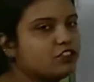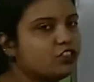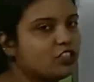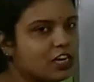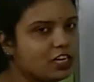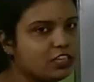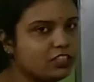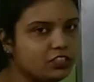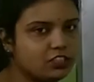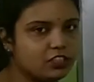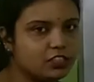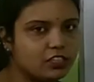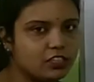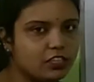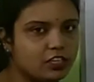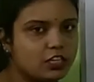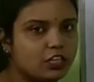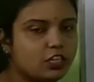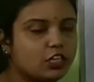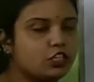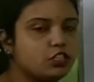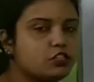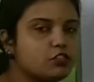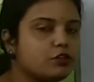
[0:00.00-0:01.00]
charge.
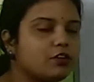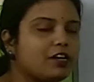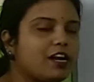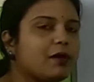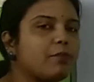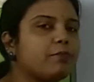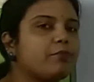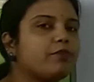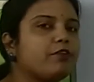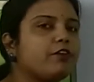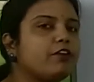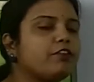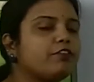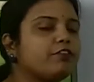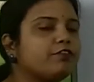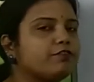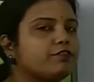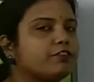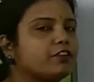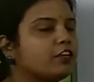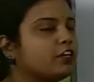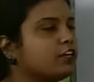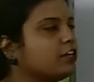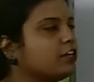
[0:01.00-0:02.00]
So number of